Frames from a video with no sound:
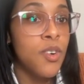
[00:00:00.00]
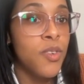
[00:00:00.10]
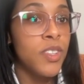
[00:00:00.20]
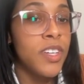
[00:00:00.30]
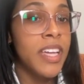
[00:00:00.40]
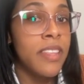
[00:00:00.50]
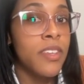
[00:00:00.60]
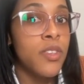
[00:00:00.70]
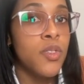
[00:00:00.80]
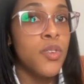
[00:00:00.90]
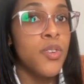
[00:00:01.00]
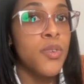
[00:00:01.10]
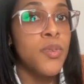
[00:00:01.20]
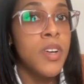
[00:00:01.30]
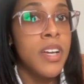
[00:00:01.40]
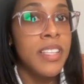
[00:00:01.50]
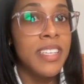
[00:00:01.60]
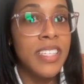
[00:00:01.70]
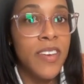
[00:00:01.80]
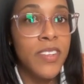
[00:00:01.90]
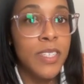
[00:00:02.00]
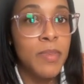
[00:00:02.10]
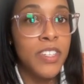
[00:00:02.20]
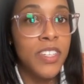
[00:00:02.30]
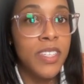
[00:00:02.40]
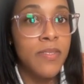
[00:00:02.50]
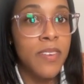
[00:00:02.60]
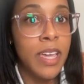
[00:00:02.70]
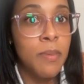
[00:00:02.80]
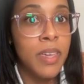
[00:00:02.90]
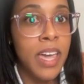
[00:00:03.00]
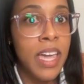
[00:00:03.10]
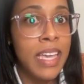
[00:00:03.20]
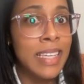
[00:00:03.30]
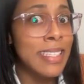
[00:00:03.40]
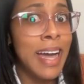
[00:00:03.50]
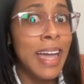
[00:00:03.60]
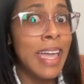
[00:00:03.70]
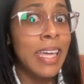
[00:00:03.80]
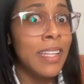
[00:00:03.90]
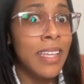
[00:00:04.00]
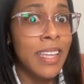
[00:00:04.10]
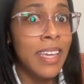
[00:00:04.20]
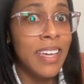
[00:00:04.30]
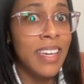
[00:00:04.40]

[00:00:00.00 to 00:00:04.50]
If we're looking at this through the 7 dimensions of ABA, it's not analytic.